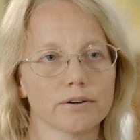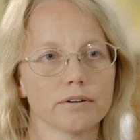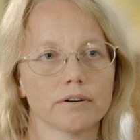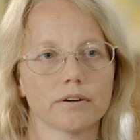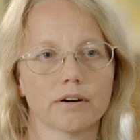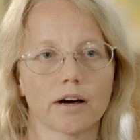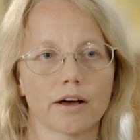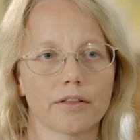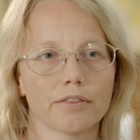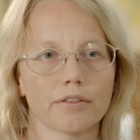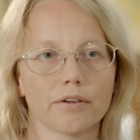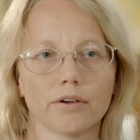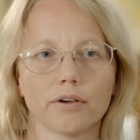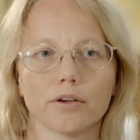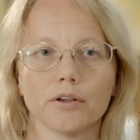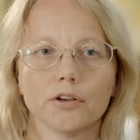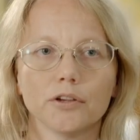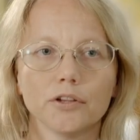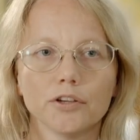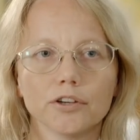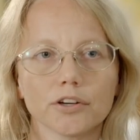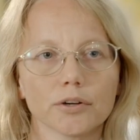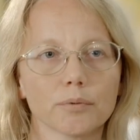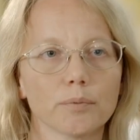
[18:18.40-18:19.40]
or other
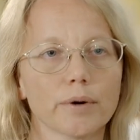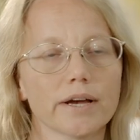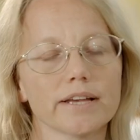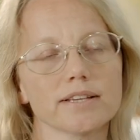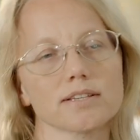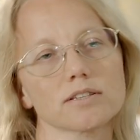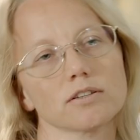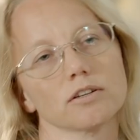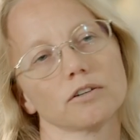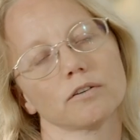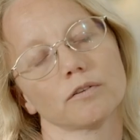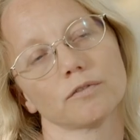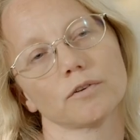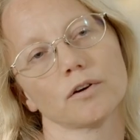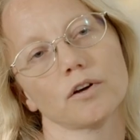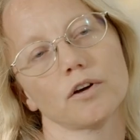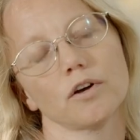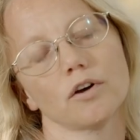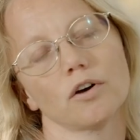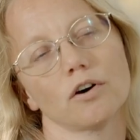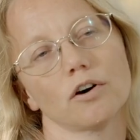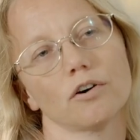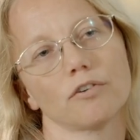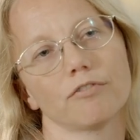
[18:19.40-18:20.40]
newer ways of,
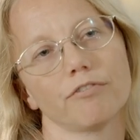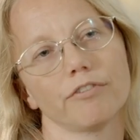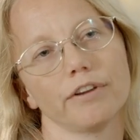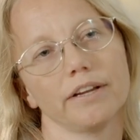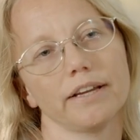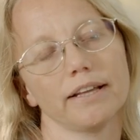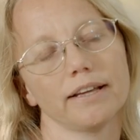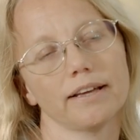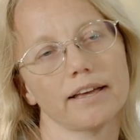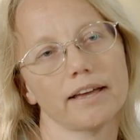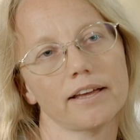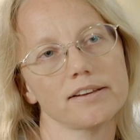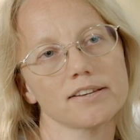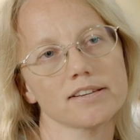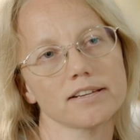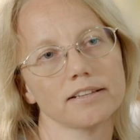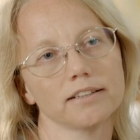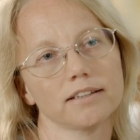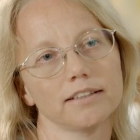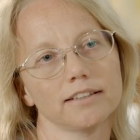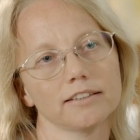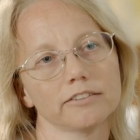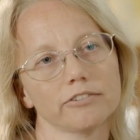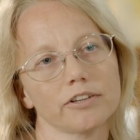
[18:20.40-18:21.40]
of reading
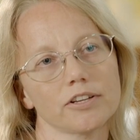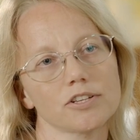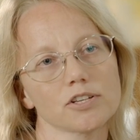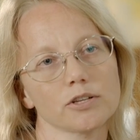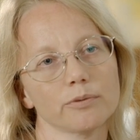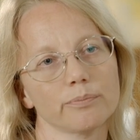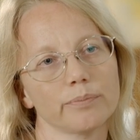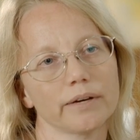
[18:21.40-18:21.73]
ancient literature.